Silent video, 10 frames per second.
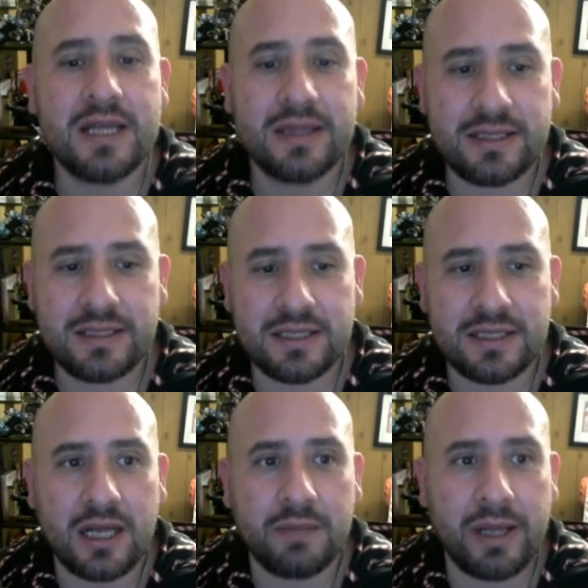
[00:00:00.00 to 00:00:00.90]
This is a
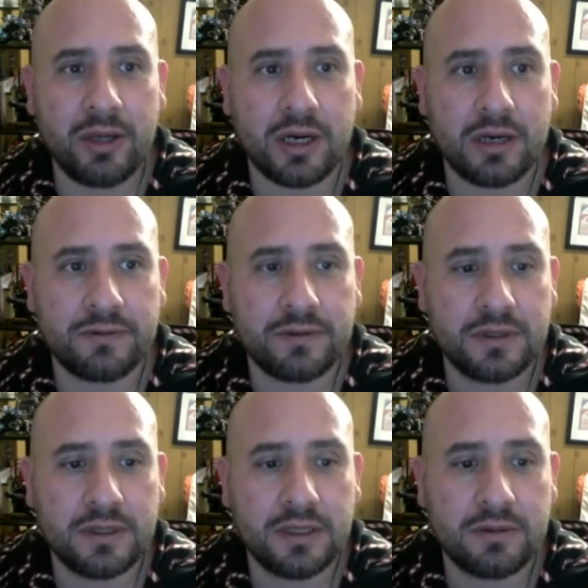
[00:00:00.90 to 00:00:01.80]
solid bell curve,
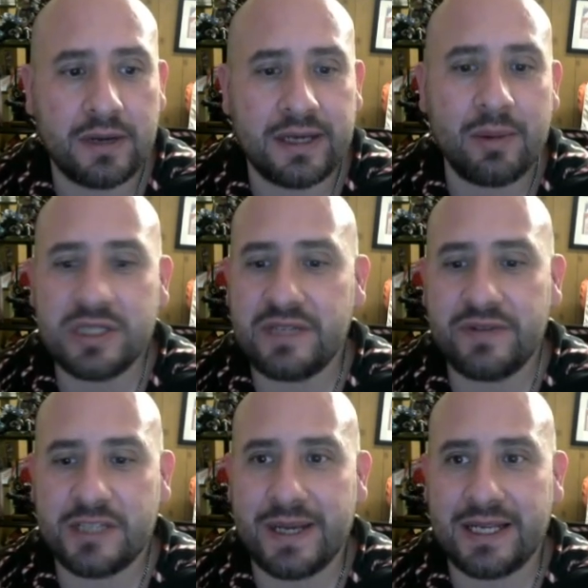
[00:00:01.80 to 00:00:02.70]
right? And I wasn't even
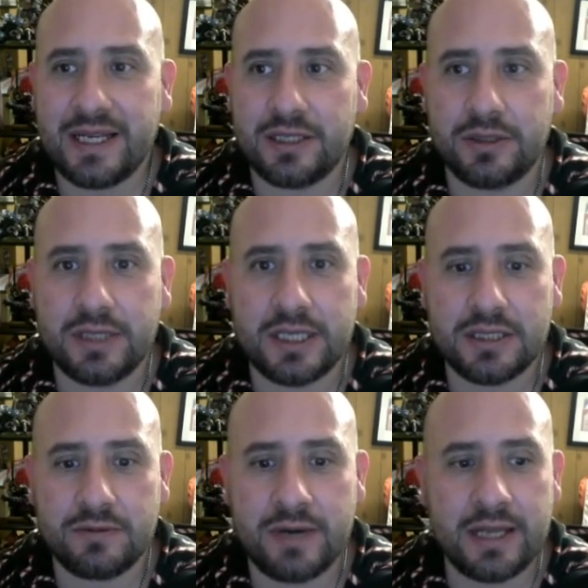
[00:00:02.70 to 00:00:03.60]
expecting it to do
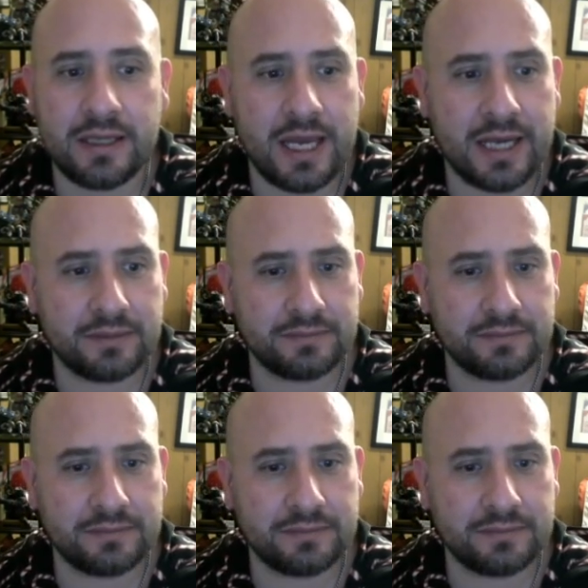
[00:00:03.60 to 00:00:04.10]
this, right? Like